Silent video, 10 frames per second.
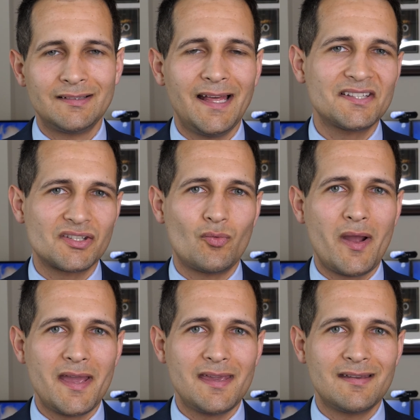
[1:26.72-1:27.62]
That's a
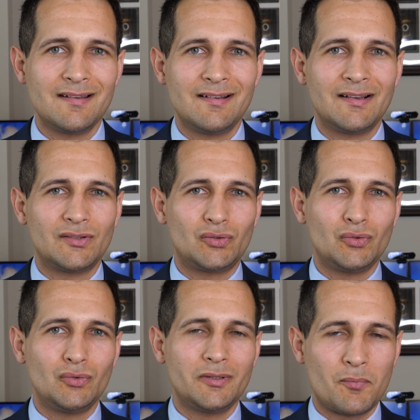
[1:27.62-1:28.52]
way
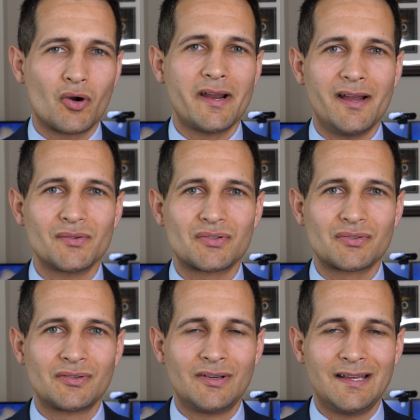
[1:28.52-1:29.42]
to the poorhouse.
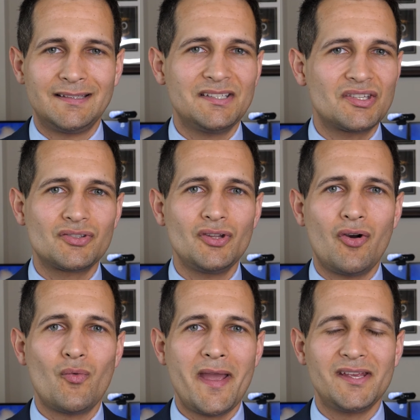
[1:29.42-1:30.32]
This is
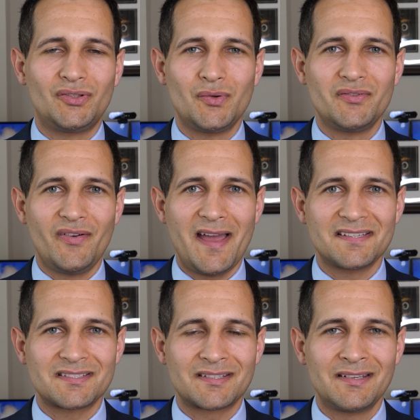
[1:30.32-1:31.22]
no way to
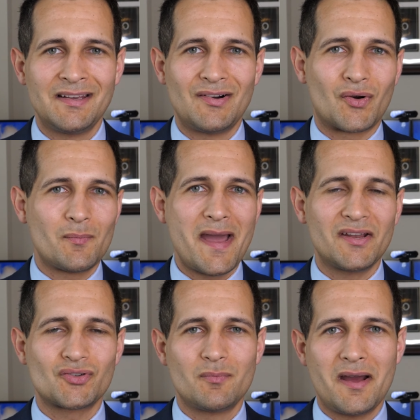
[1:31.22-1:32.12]
invest or
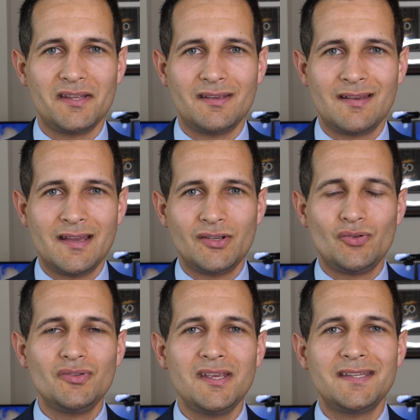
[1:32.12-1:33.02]
manage your money.
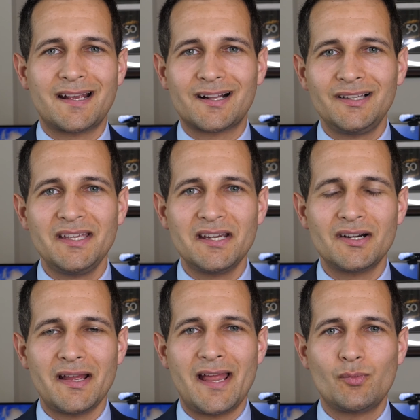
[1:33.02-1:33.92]
You need a
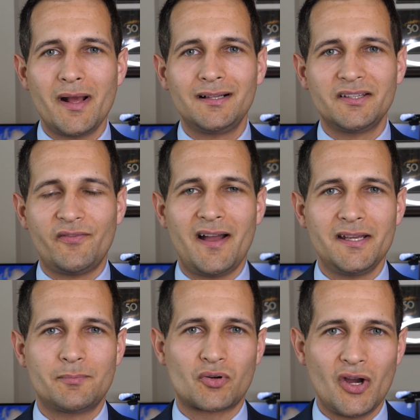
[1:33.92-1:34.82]
clear and
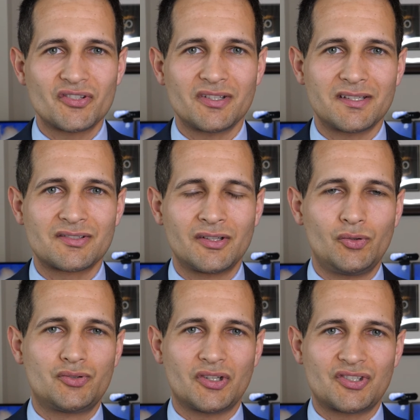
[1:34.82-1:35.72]
well-defined process
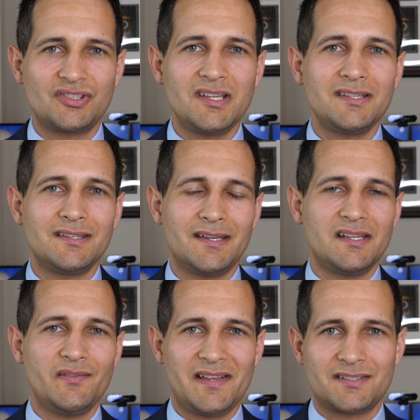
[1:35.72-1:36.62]
to succeed in
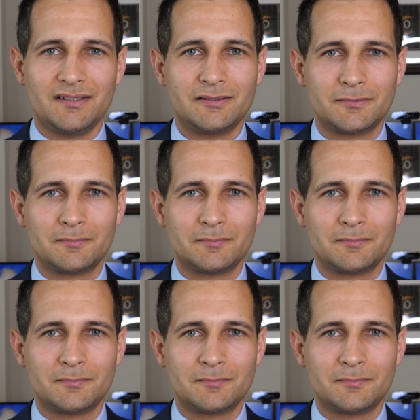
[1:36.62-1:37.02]
investing.